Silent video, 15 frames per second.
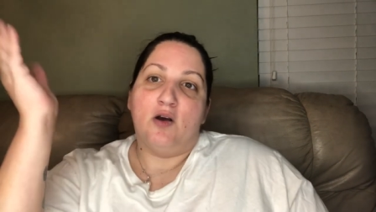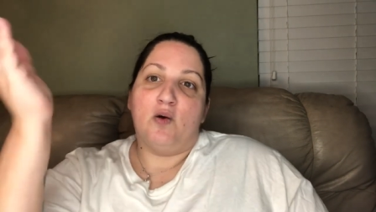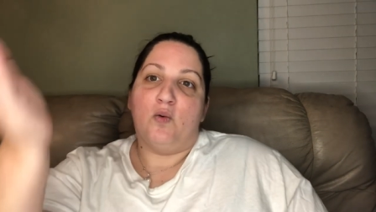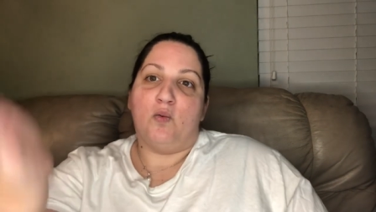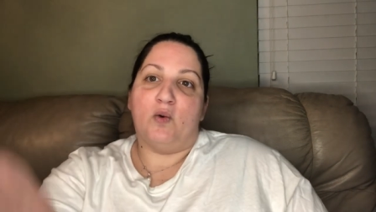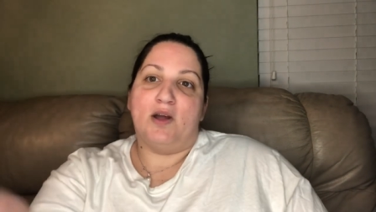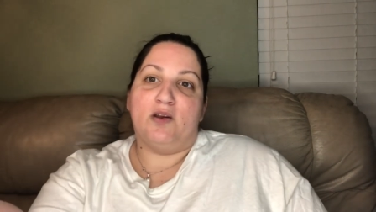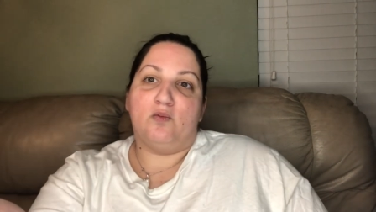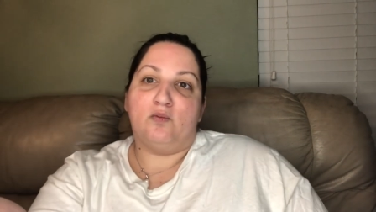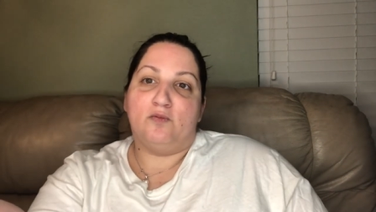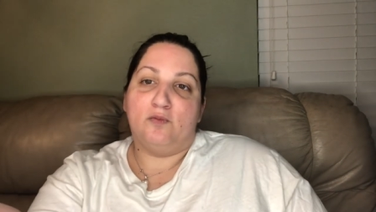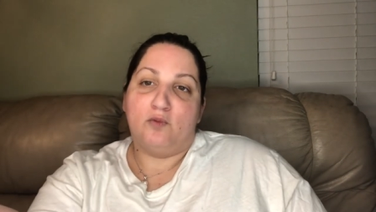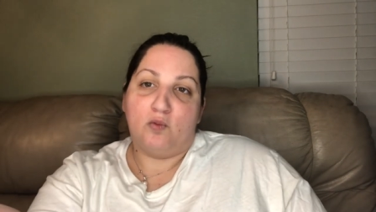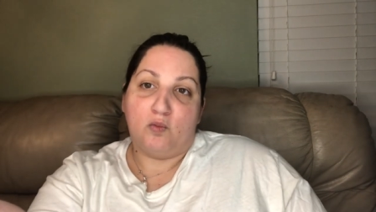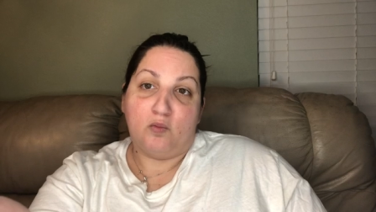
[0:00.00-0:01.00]
win
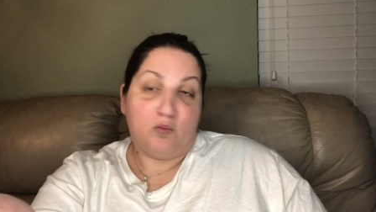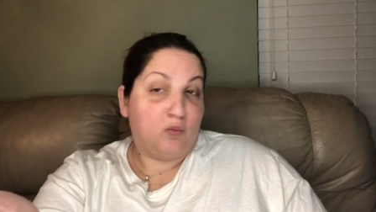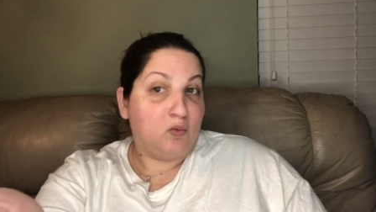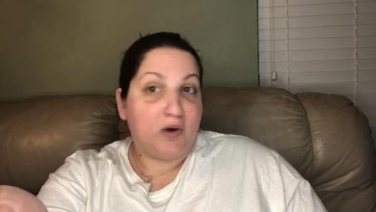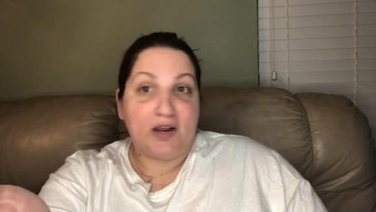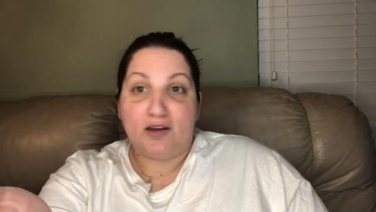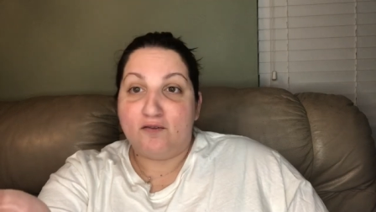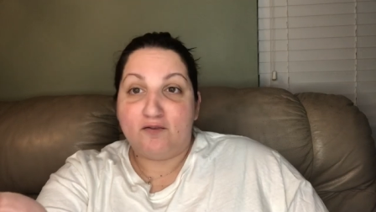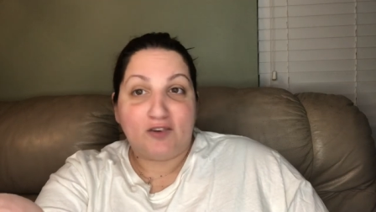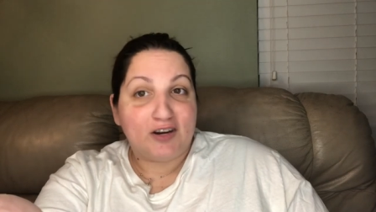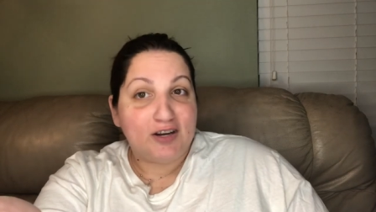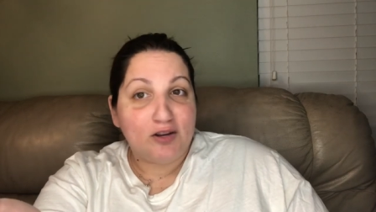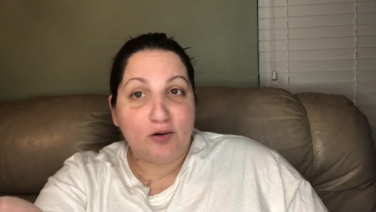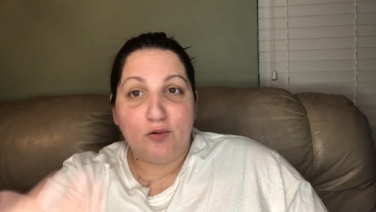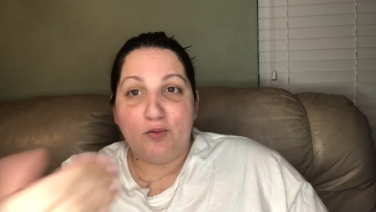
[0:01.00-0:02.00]
for
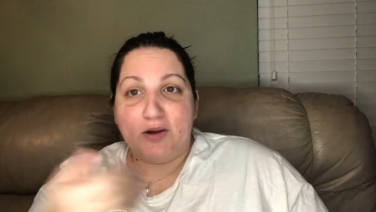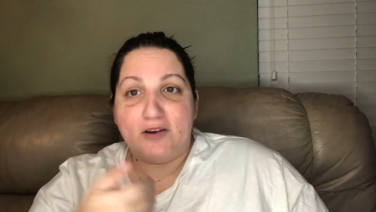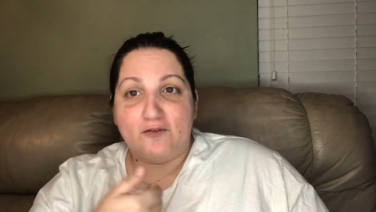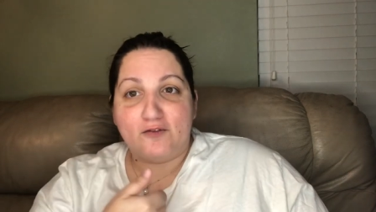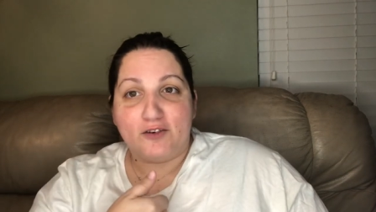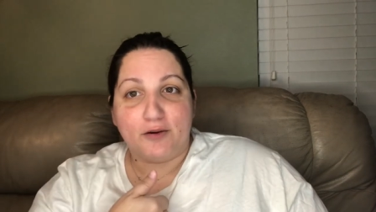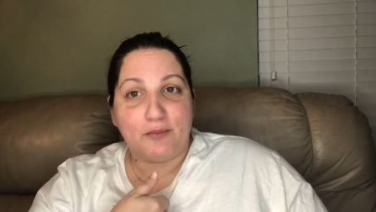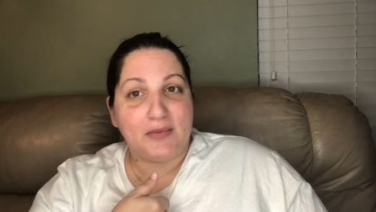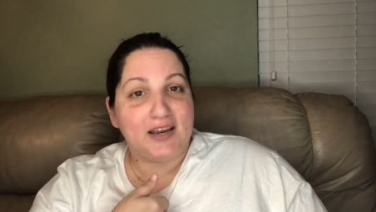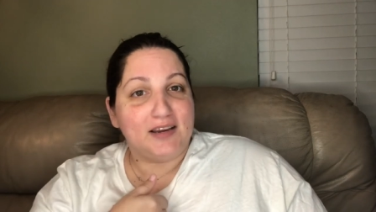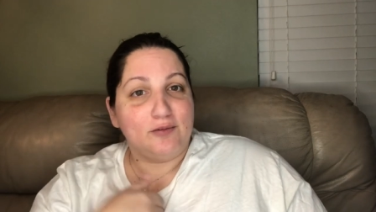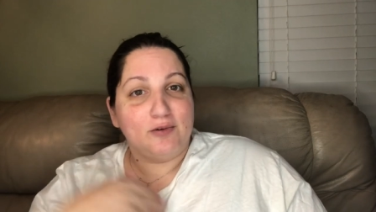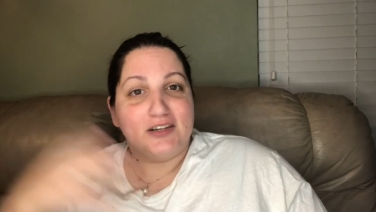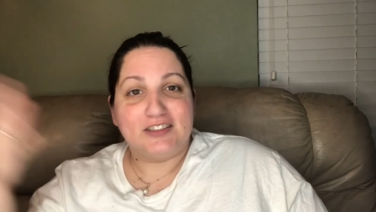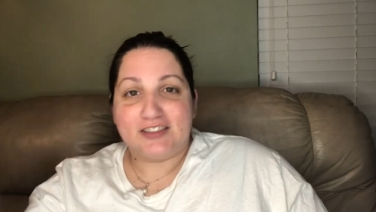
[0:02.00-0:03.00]
you, win for me,
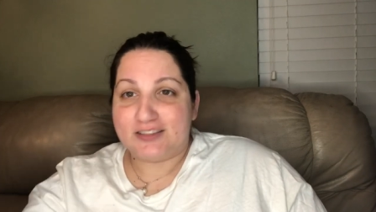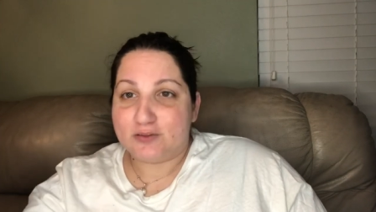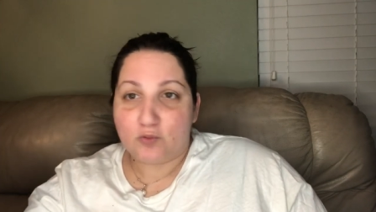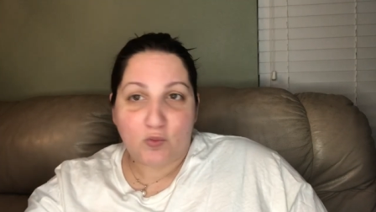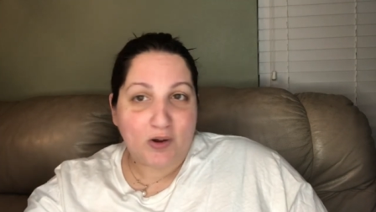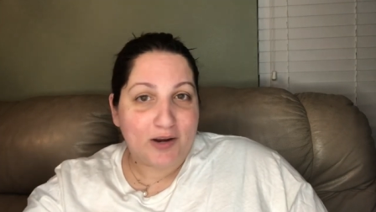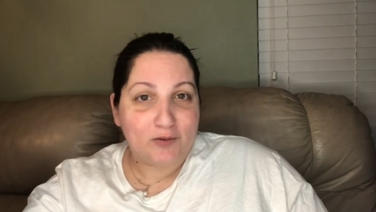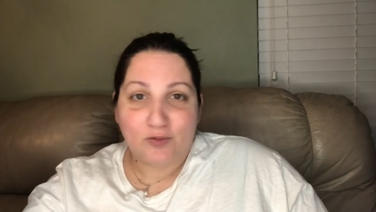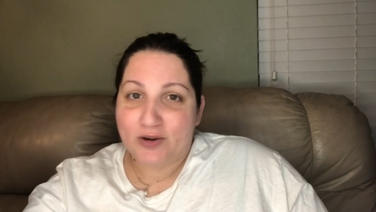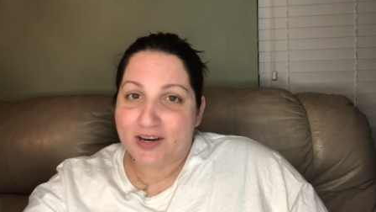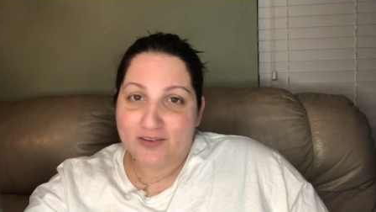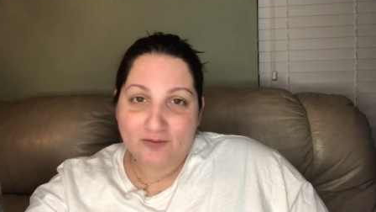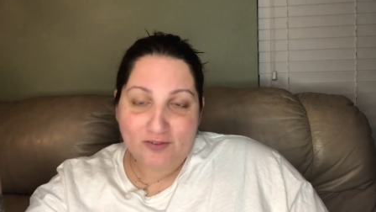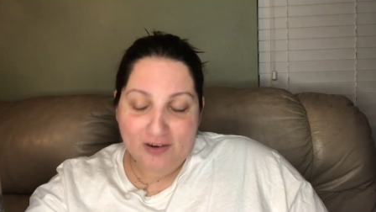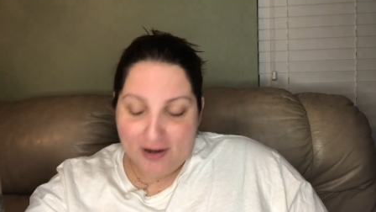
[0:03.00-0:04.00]
which is
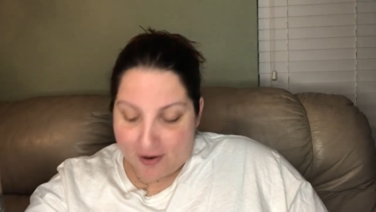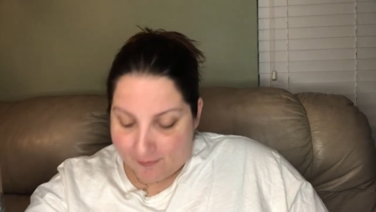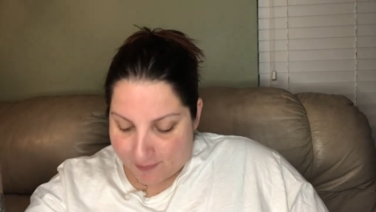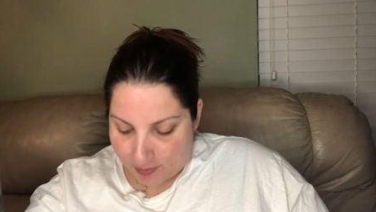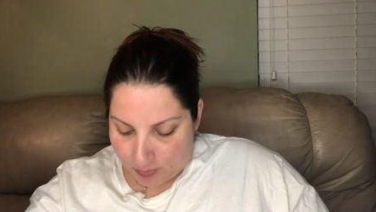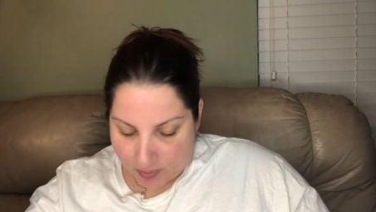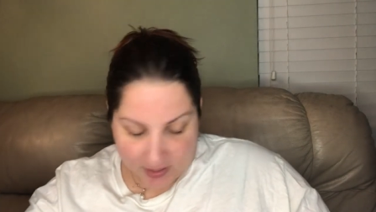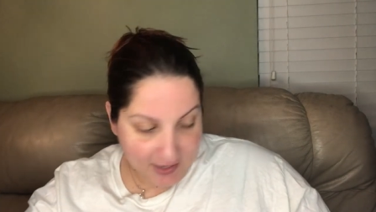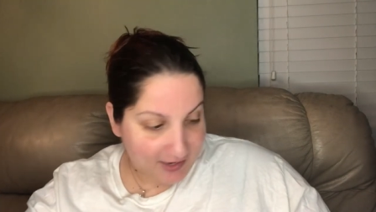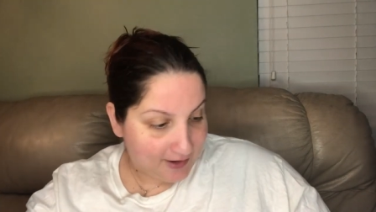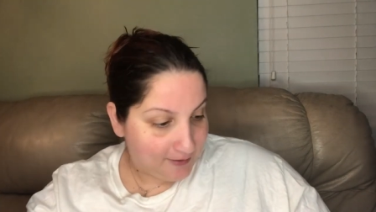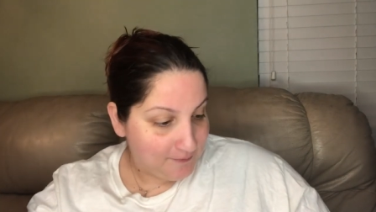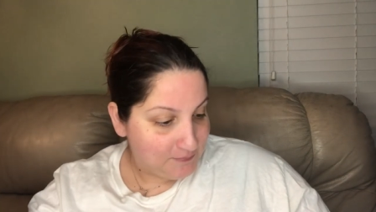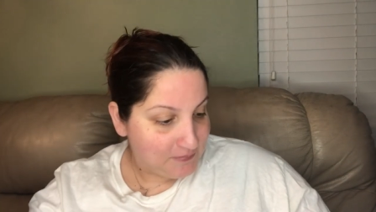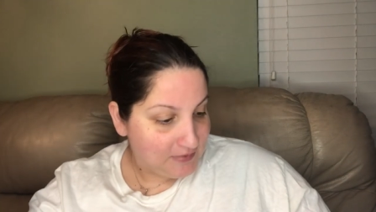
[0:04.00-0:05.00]
win-win for everybody.